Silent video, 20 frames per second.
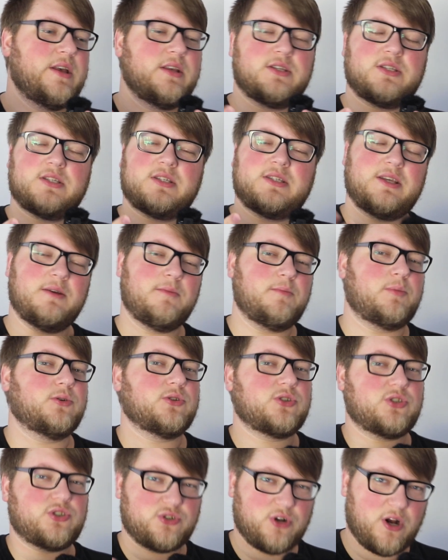
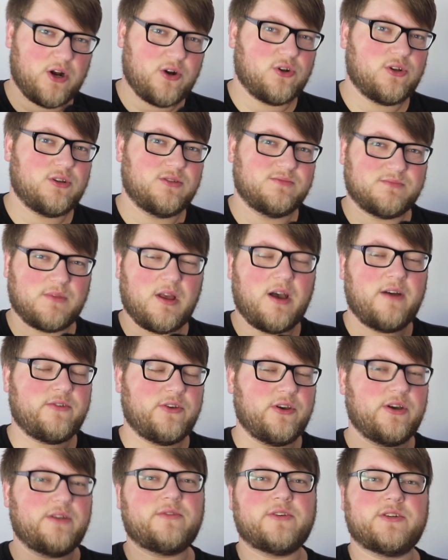simple struggle
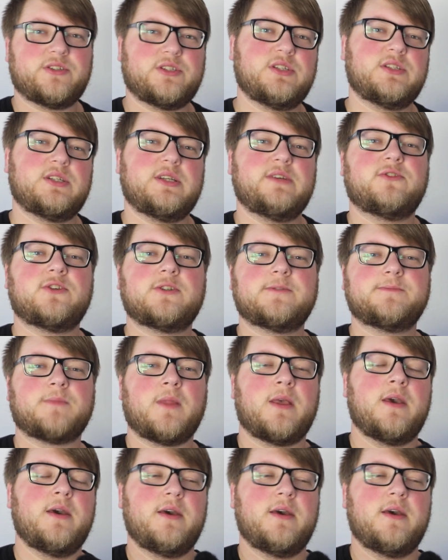of good versus evil.